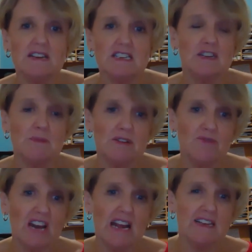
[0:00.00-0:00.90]
and to be in
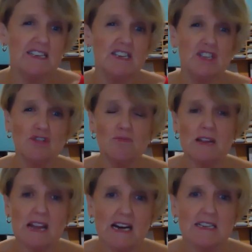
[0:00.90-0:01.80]
reality, you shouldn't
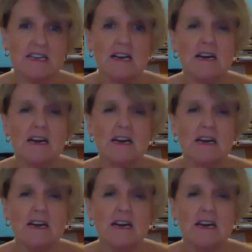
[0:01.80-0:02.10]
be out